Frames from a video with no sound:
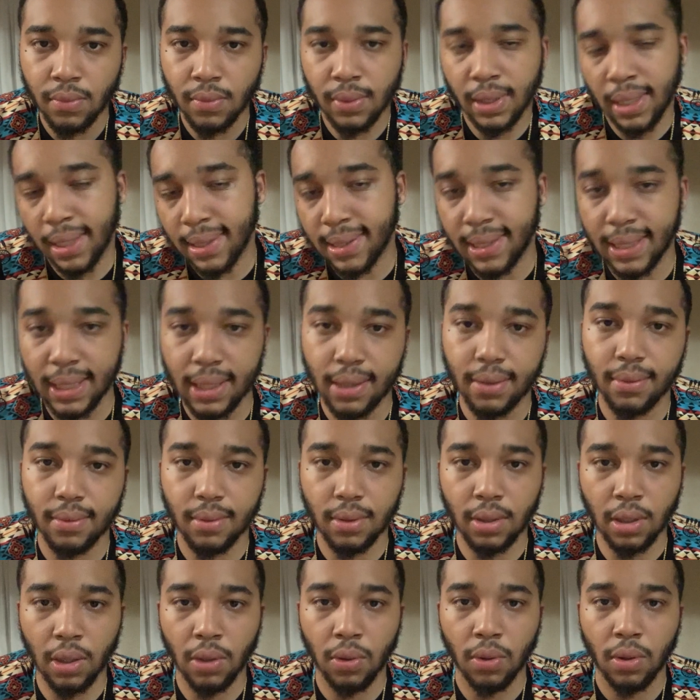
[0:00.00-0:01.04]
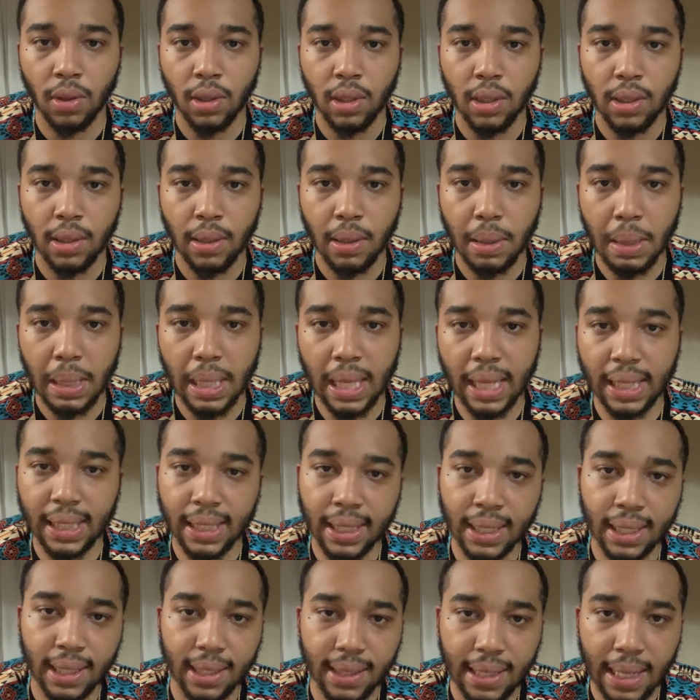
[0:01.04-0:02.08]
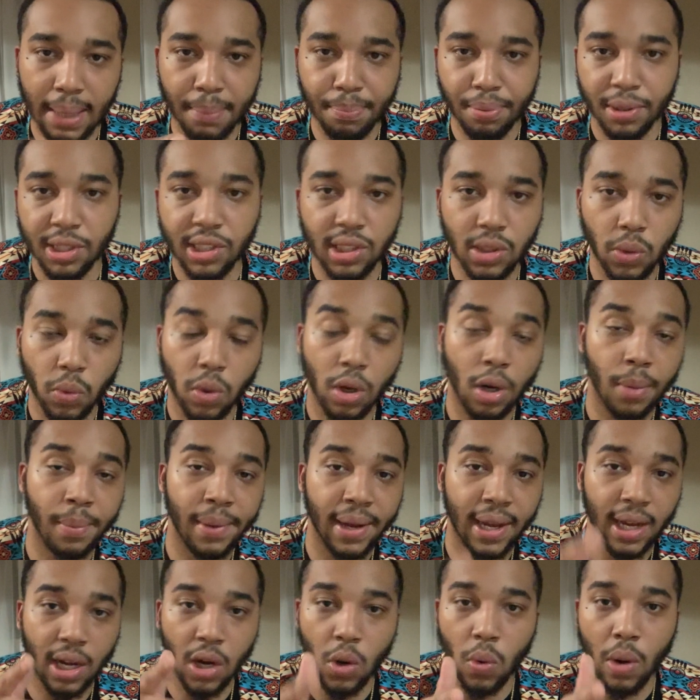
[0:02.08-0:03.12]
And that's it, you know. At the end of the day, preach the word, man.